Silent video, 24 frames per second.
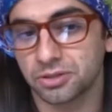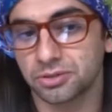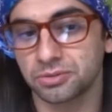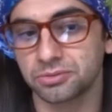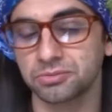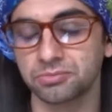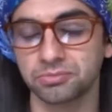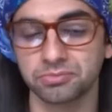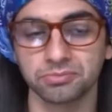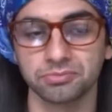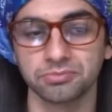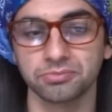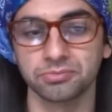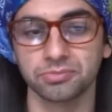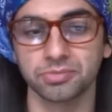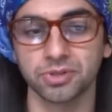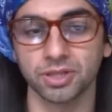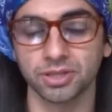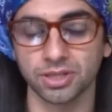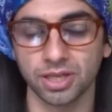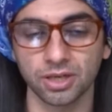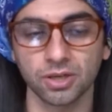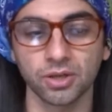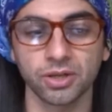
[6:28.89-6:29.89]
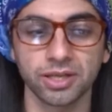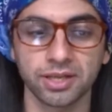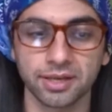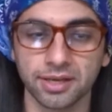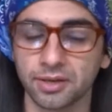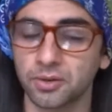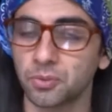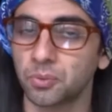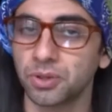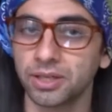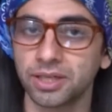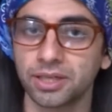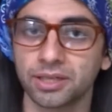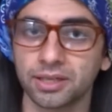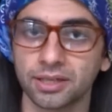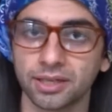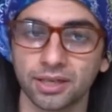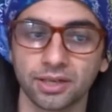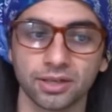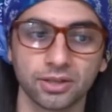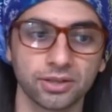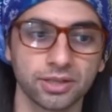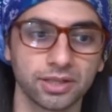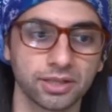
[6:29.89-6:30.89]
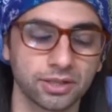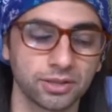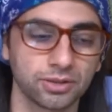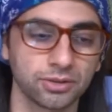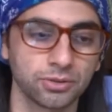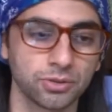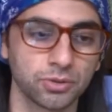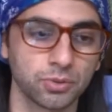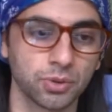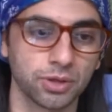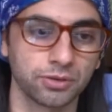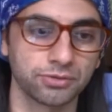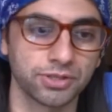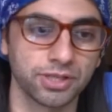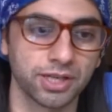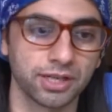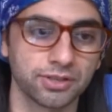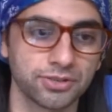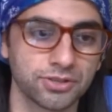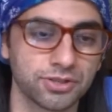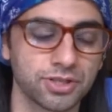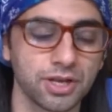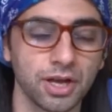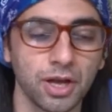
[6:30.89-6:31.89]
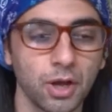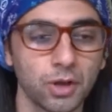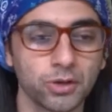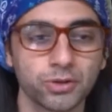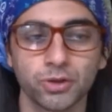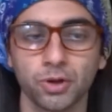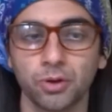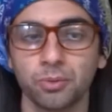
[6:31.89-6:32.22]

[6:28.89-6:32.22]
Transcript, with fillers: So, because I know he can win, I know he can do twelve challenges.